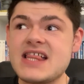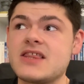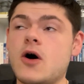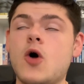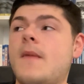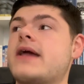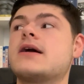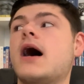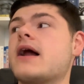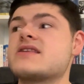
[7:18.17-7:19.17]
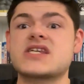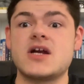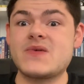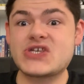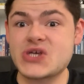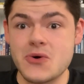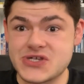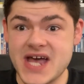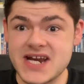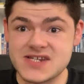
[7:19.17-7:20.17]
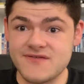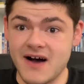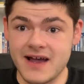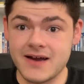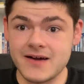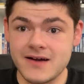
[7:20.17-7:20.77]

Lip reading: oh my God, it's gonna be so satisfying.